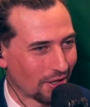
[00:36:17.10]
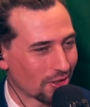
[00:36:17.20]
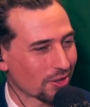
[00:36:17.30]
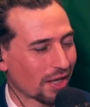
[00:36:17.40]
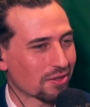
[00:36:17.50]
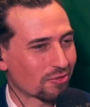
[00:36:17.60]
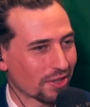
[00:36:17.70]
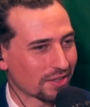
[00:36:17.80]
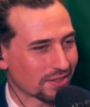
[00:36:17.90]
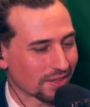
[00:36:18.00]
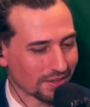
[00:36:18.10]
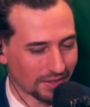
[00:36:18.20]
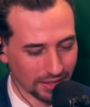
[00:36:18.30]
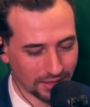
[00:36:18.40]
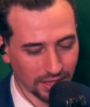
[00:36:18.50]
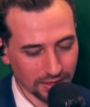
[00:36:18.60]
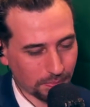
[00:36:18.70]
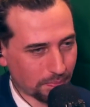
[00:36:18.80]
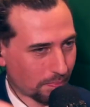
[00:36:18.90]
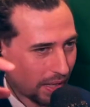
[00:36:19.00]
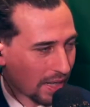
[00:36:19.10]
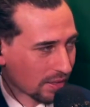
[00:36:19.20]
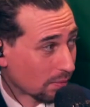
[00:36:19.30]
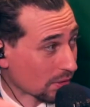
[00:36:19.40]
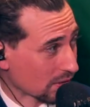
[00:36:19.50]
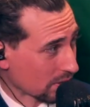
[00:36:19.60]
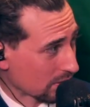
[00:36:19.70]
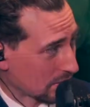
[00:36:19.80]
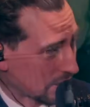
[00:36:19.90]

Although I had a friend, like he had a bag that was like